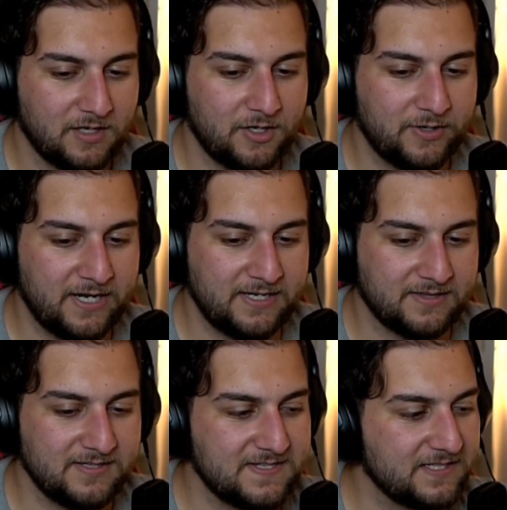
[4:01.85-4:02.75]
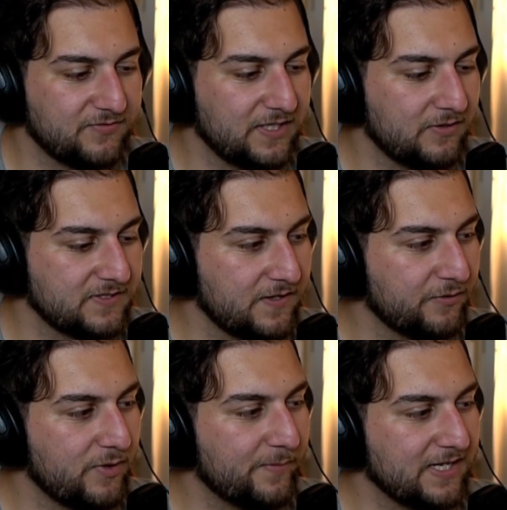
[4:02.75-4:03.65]
All right, this next video is another
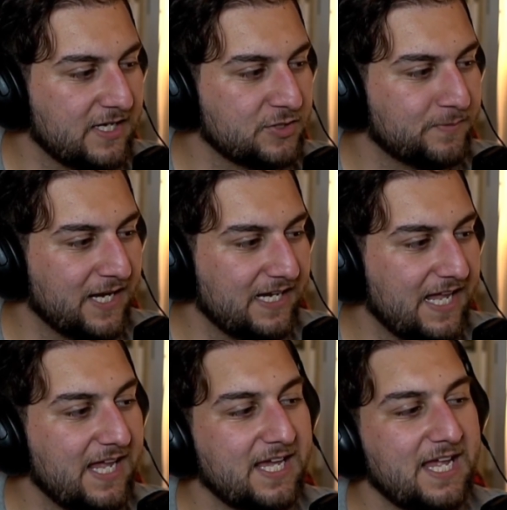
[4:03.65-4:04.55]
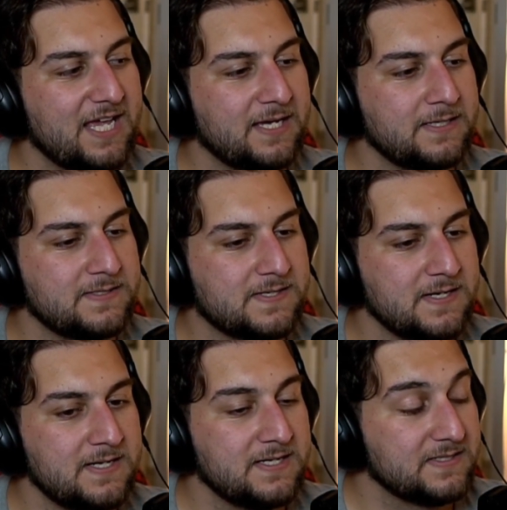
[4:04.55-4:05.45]
one by Kitchen Payne. It is
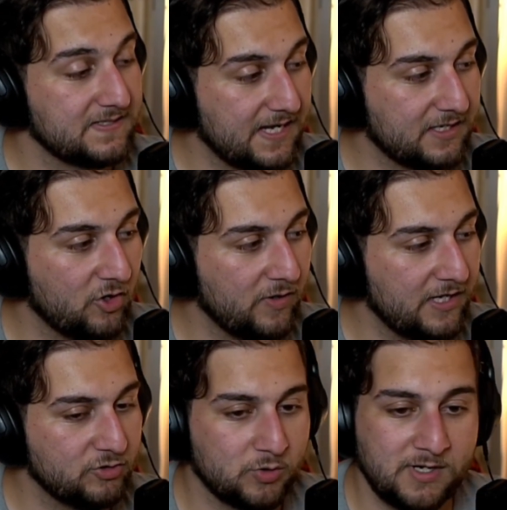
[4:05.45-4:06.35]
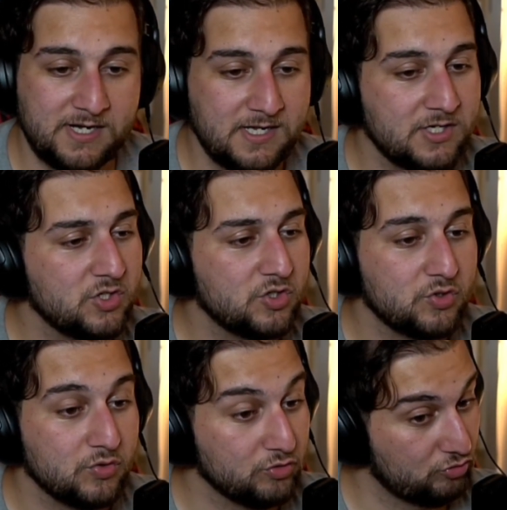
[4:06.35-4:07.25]
Psycho Android
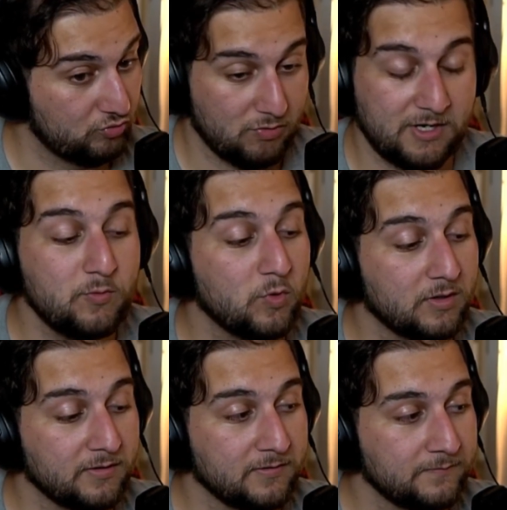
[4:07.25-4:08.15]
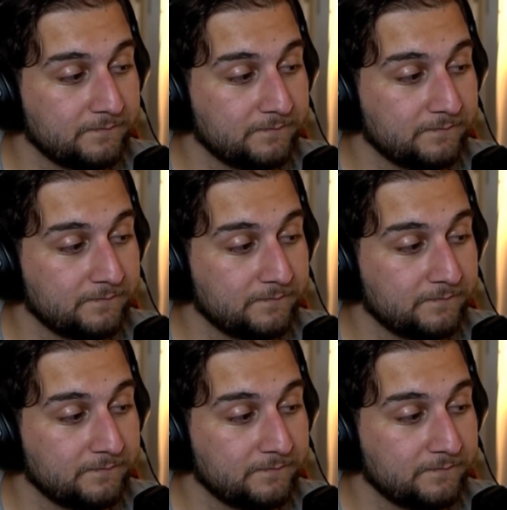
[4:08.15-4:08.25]
21.